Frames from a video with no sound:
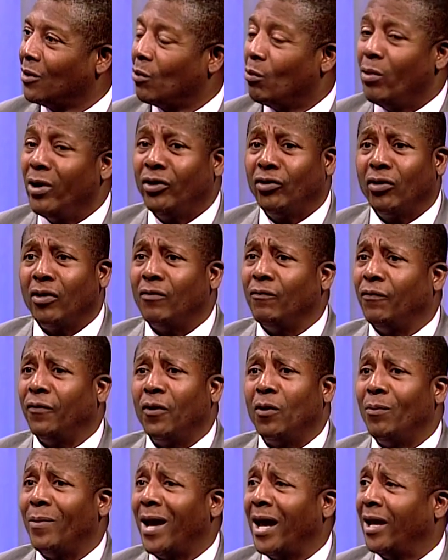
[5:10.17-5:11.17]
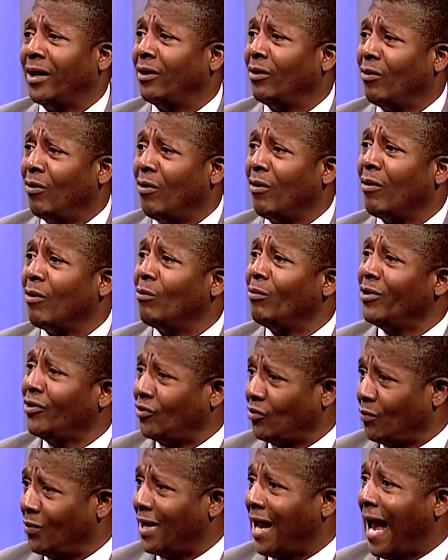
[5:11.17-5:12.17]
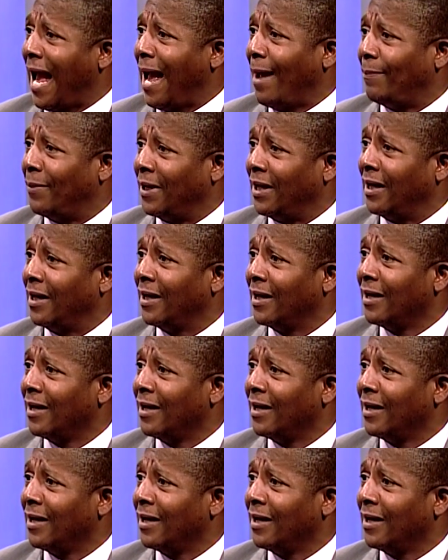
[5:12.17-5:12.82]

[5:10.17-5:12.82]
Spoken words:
we shouldn't feel bad at all. We should be happy.